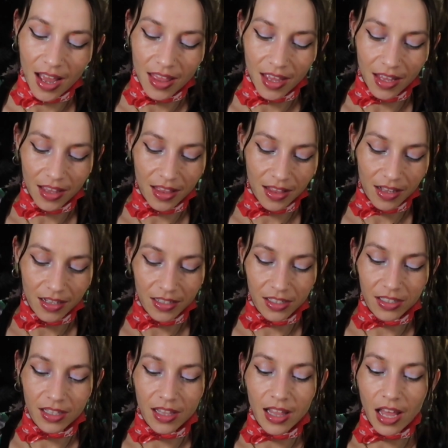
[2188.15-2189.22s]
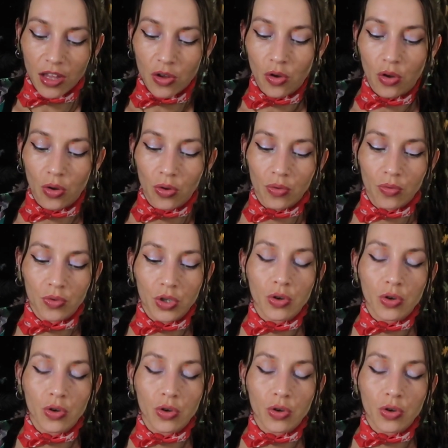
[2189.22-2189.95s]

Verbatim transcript: I think that you'll